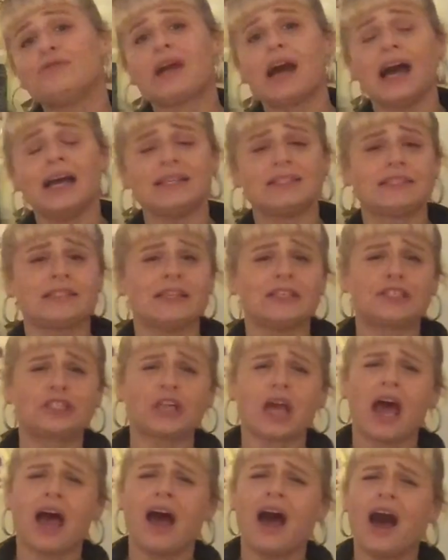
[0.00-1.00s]
guys
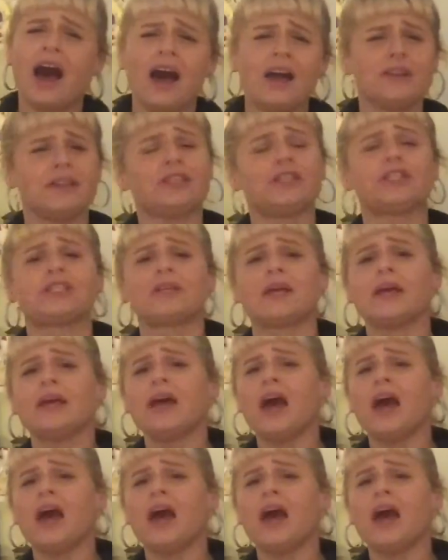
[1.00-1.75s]
such honest